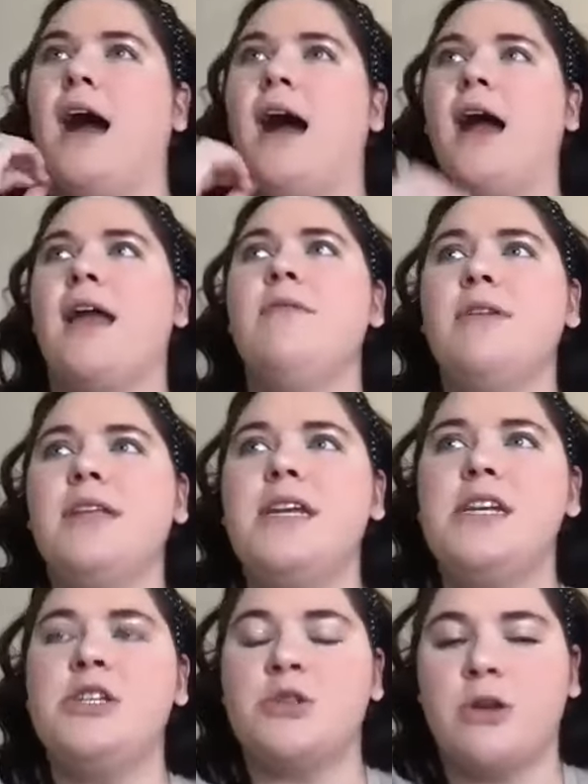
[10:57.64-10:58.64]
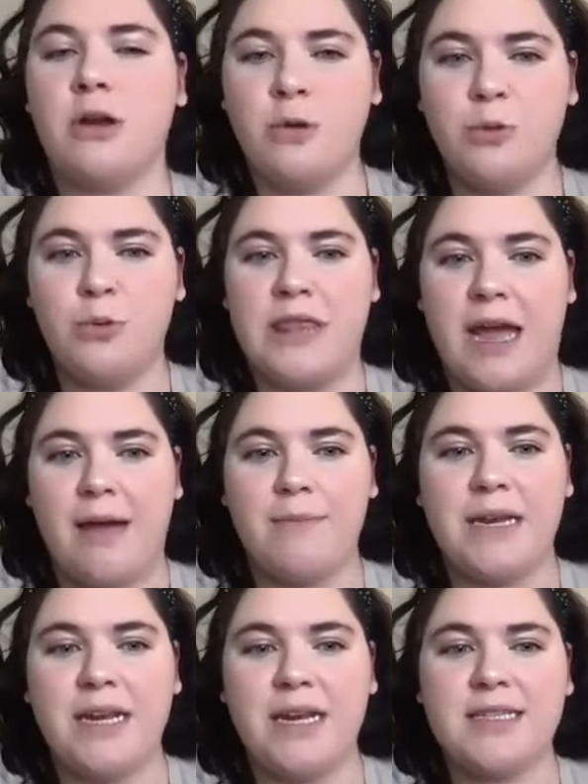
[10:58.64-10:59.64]
I really struggled with that
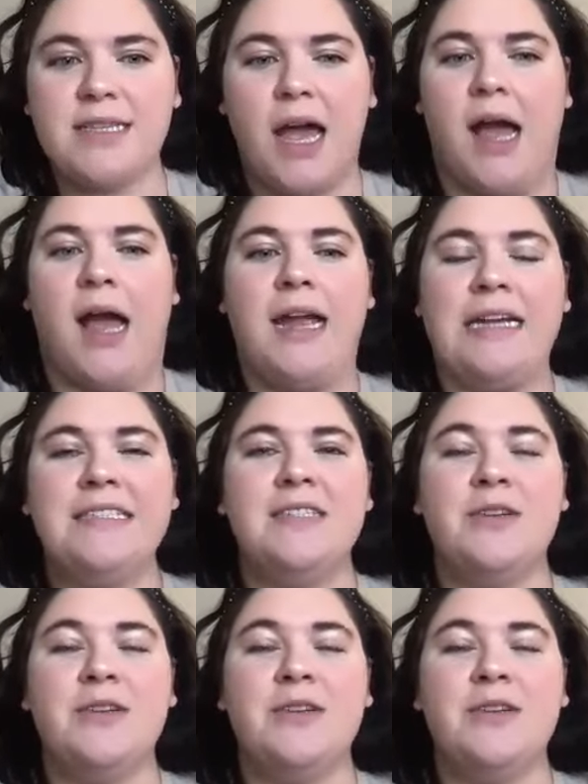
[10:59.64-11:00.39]
because I